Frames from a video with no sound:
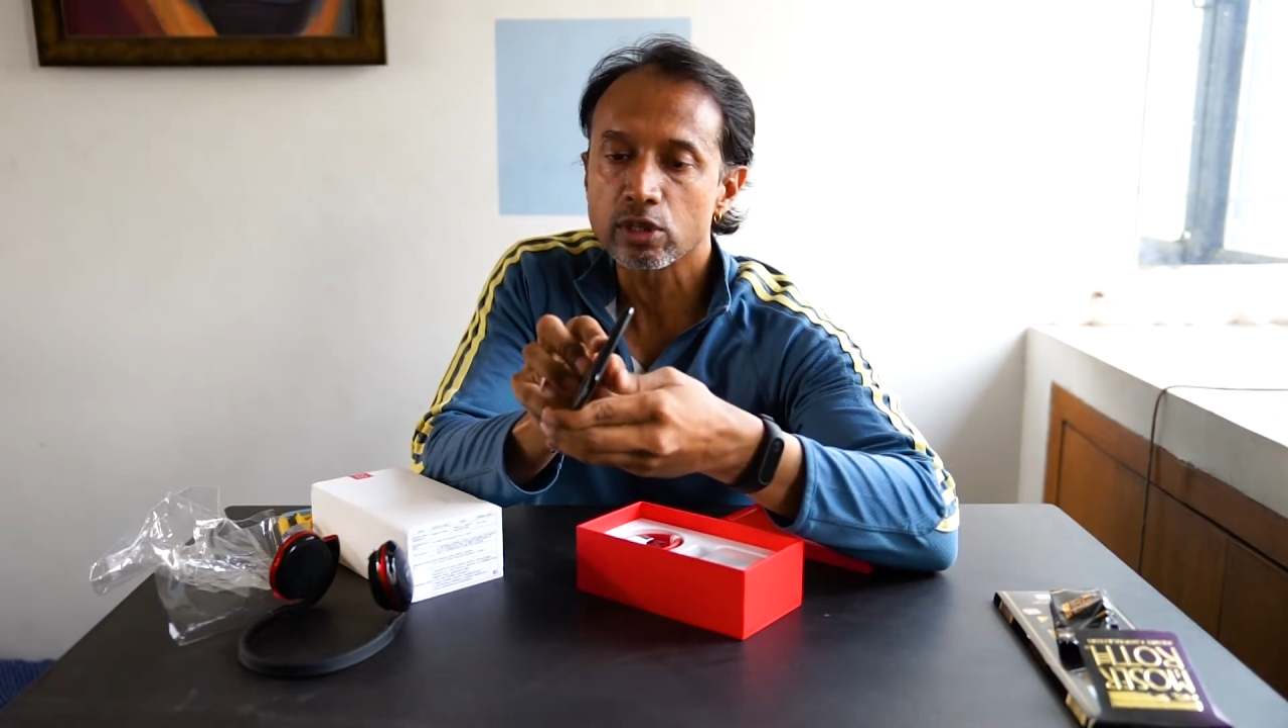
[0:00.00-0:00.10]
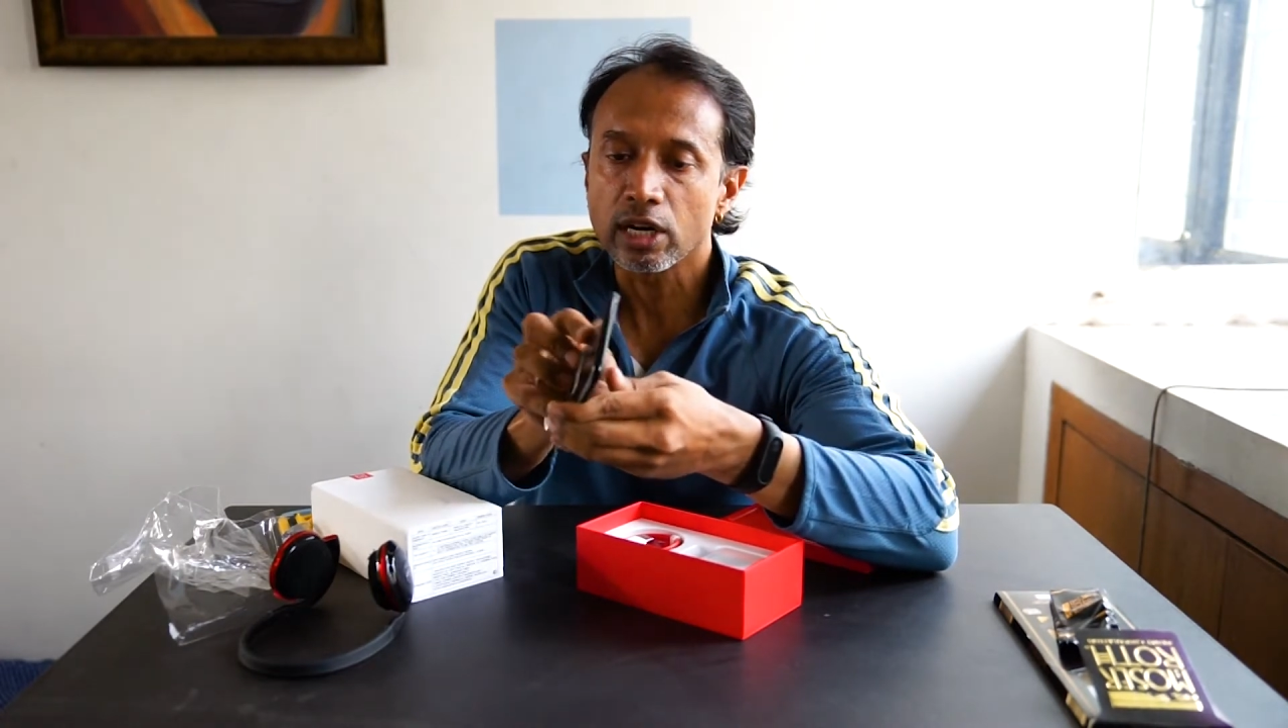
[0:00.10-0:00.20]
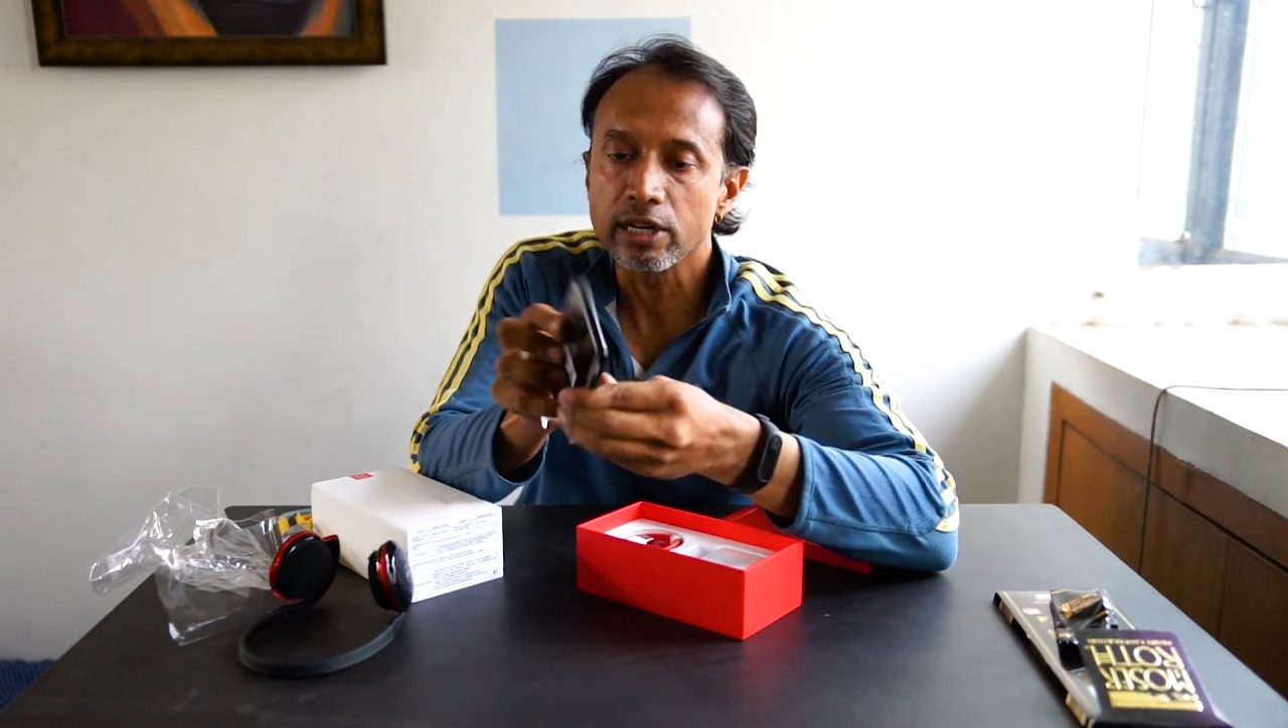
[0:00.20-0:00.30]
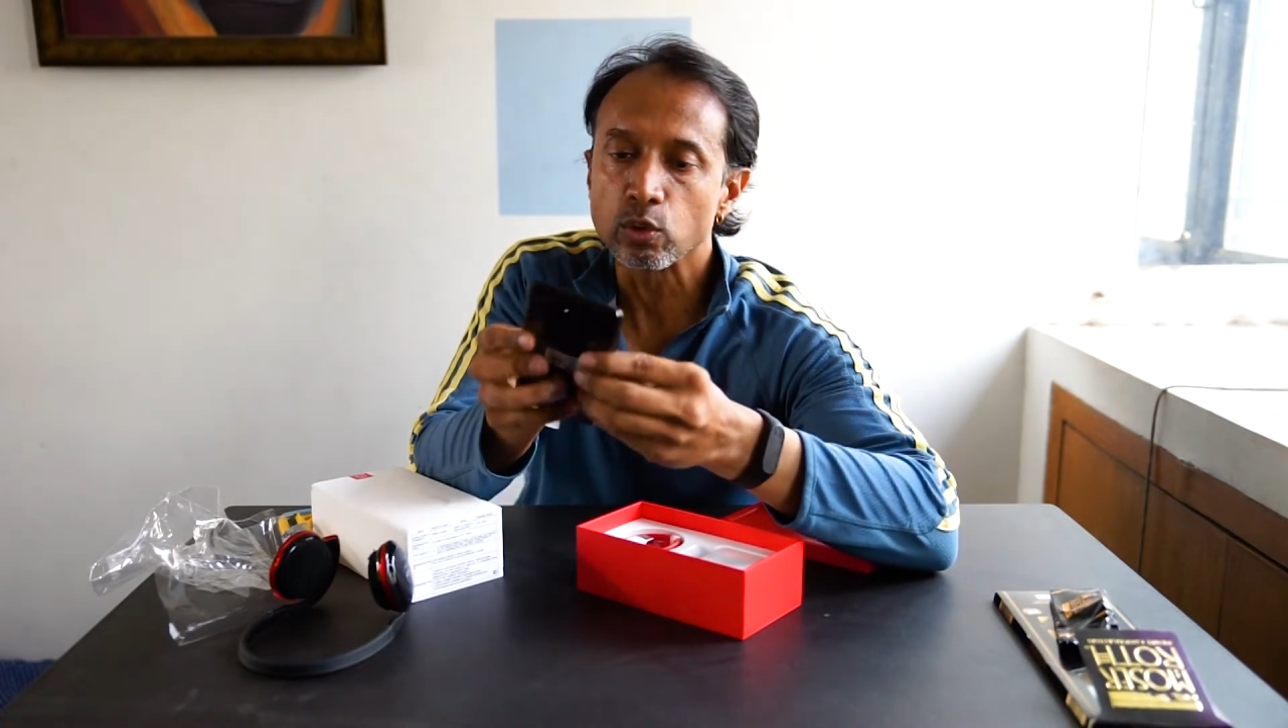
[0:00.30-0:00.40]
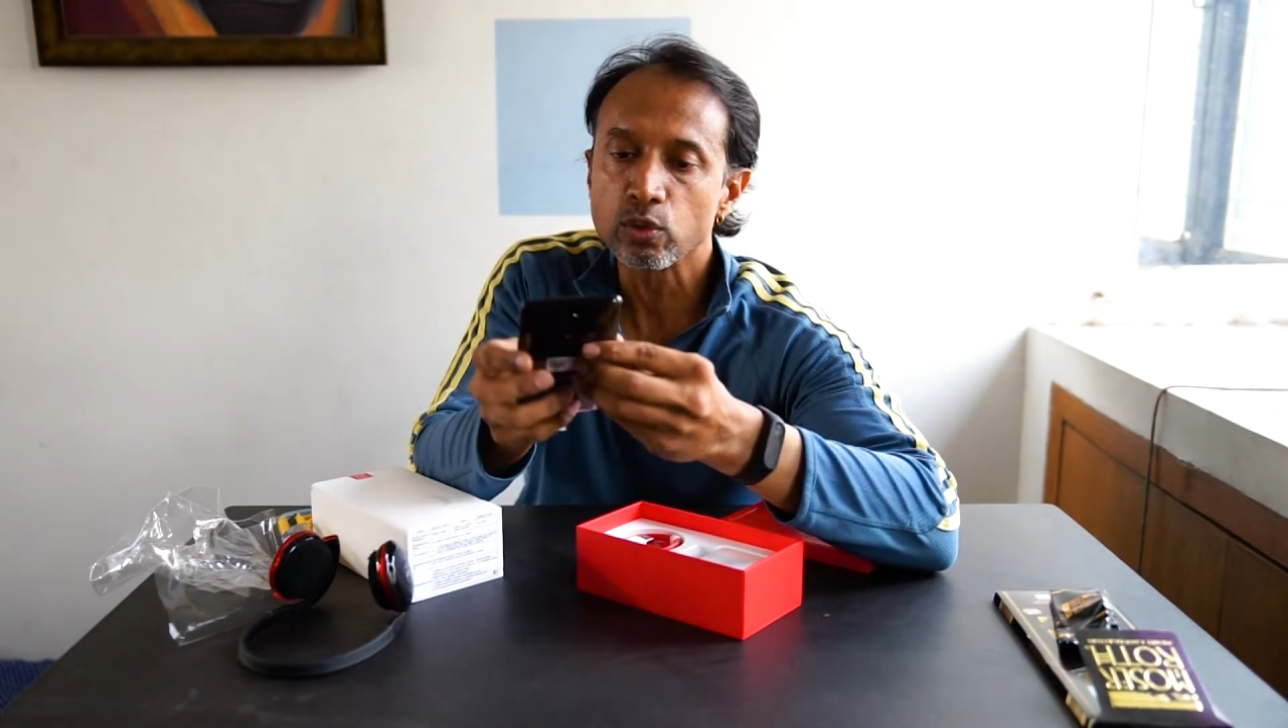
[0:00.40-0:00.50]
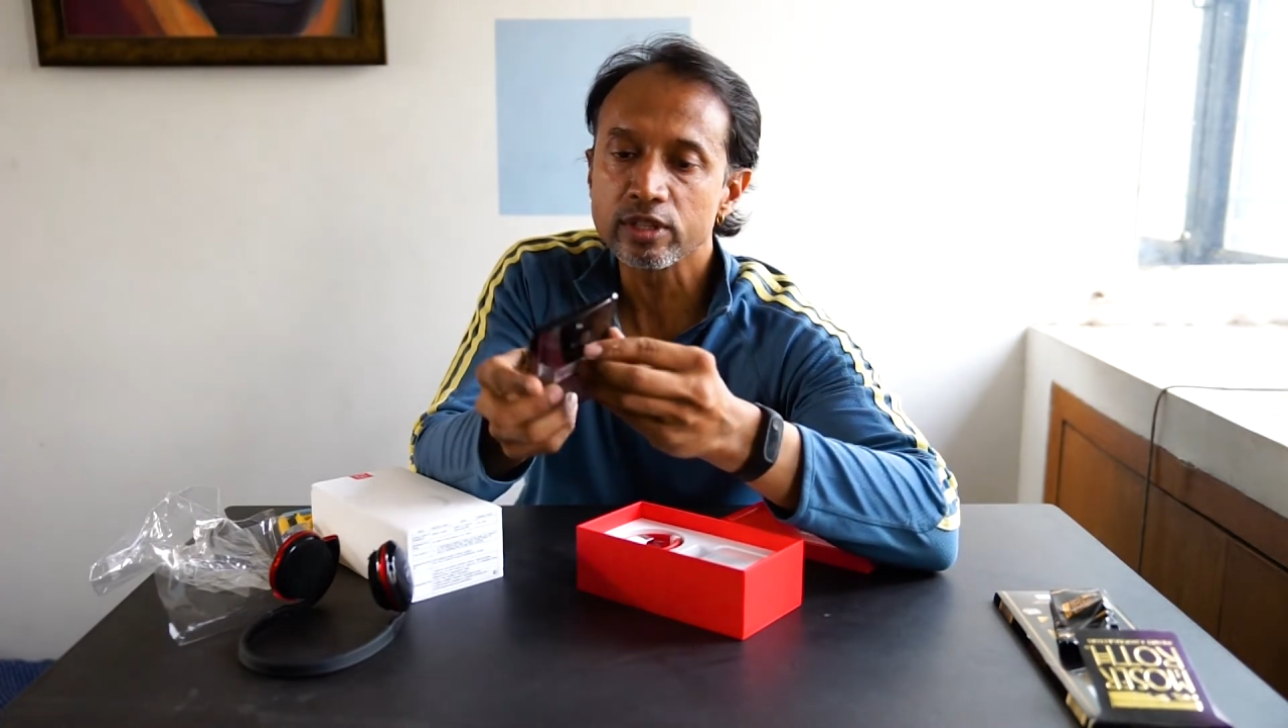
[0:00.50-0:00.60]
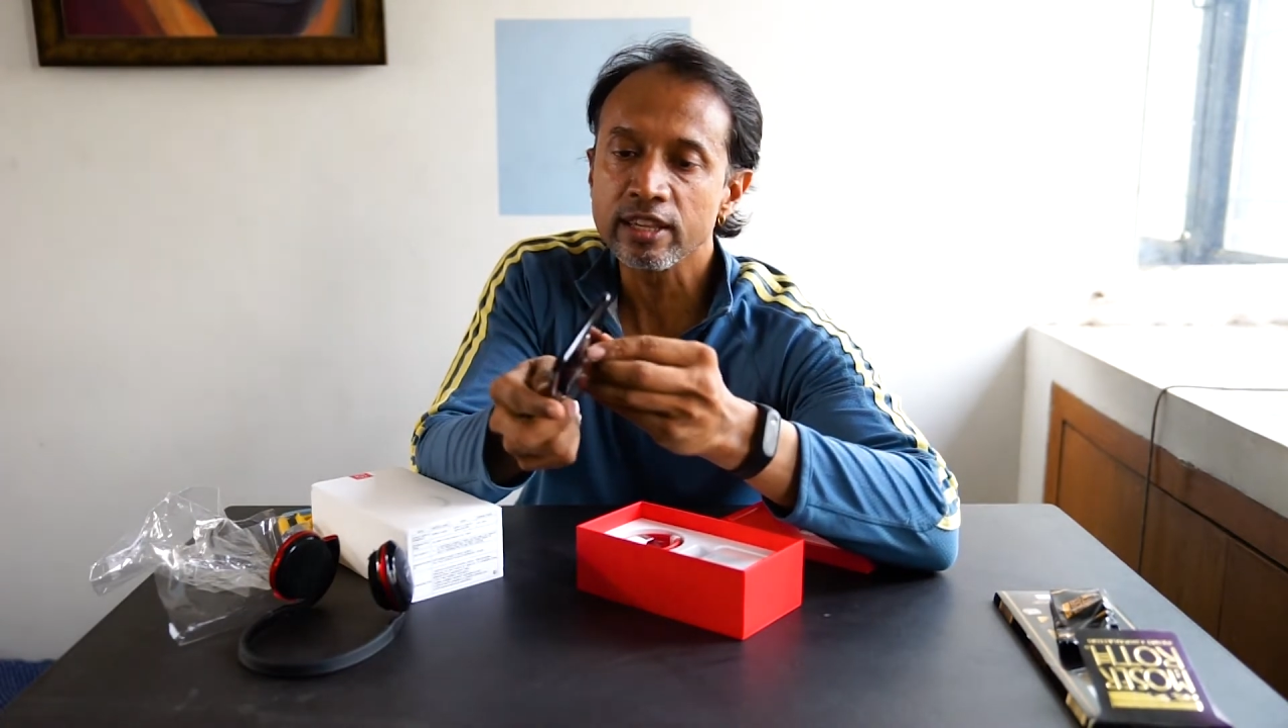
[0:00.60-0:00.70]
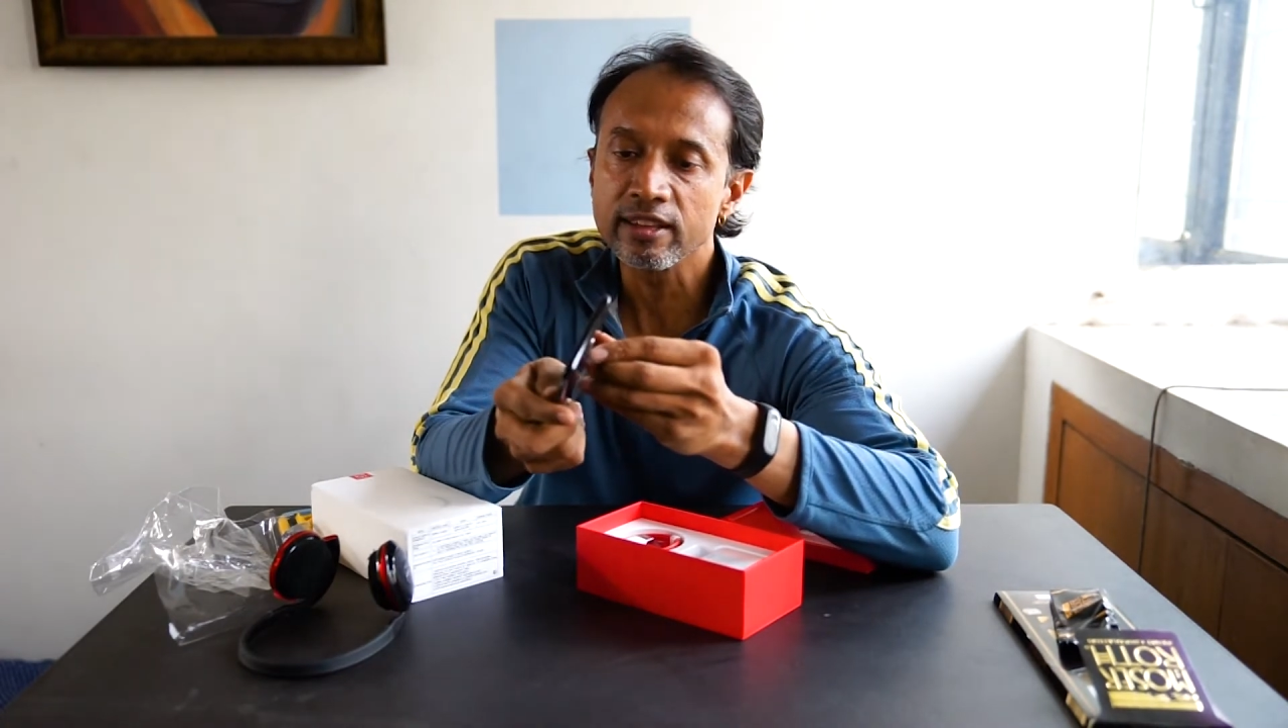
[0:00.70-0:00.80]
start using